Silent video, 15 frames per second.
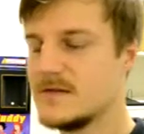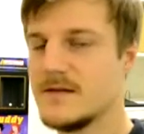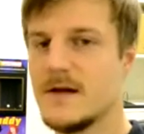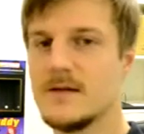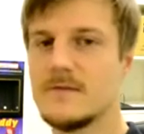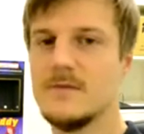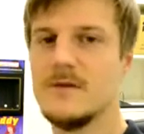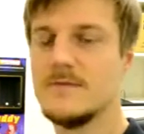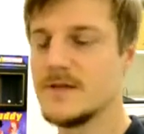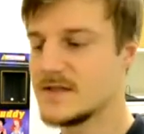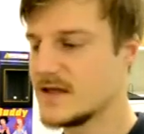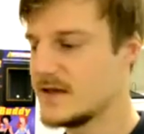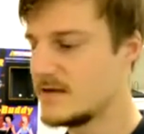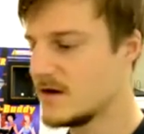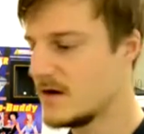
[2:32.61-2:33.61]
You talk to them, you
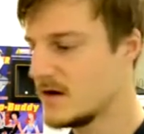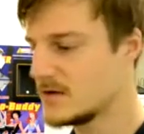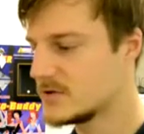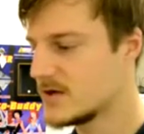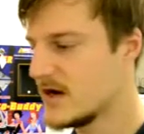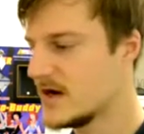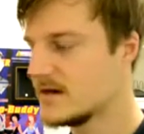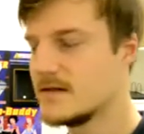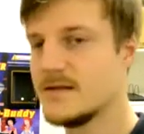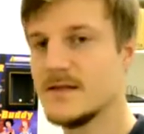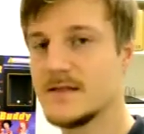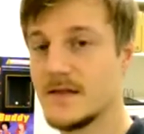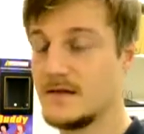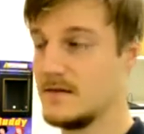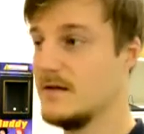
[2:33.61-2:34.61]
sign the contract, and they
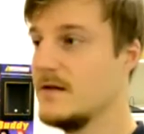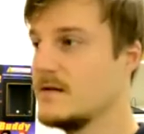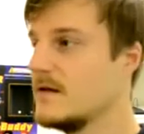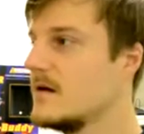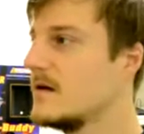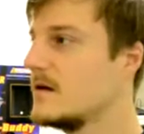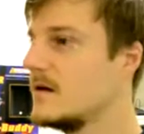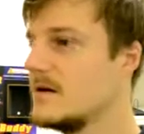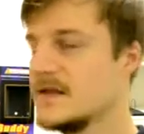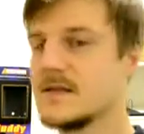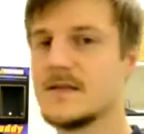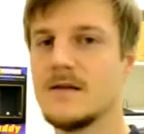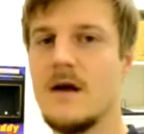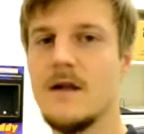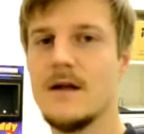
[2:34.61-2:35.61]
say, good,
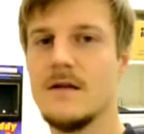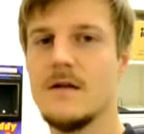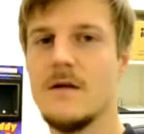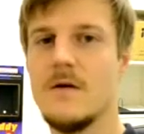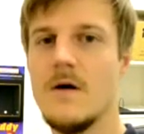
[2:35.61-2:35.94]
install it,